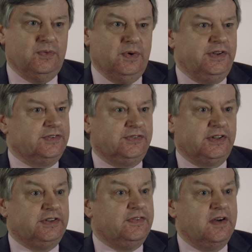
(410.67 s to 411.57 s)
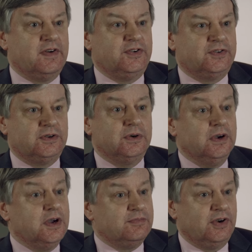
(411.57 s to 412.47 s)
which is a sixty-five oh two
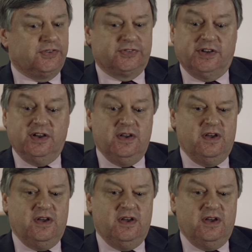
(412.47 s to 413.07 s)
processor.